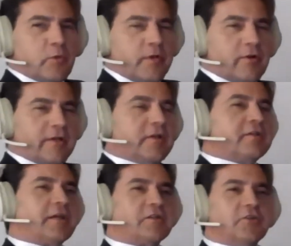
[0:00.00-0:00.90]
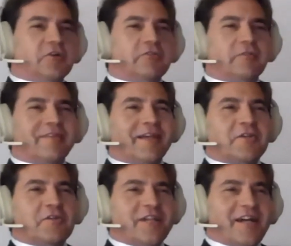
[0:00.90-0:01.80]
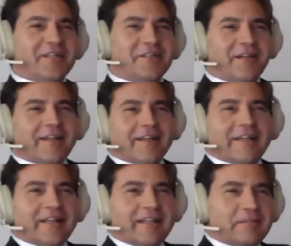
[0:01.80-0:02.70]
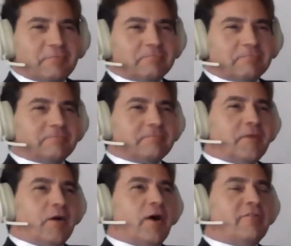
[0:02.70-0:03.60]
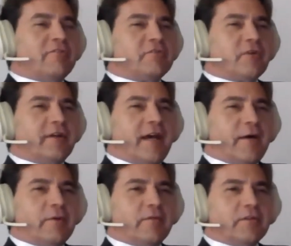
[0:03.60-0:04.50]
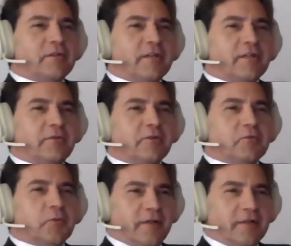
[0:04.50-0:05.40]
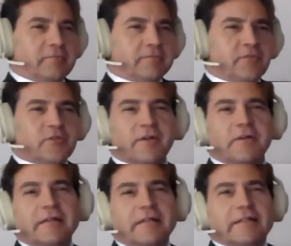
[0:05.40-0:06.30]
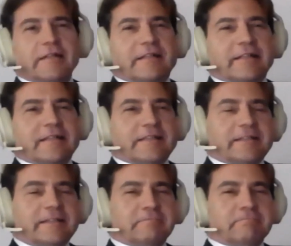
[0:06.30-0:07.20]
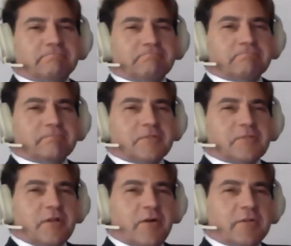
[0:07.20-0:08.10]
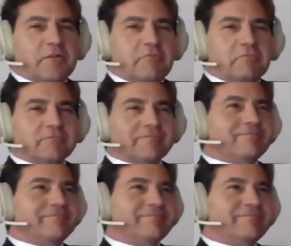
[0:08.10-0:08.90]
Twitter, I got kicked off. Thank you, Jack. My wife is very happy that you kicked me off Twitter. So, so no one can.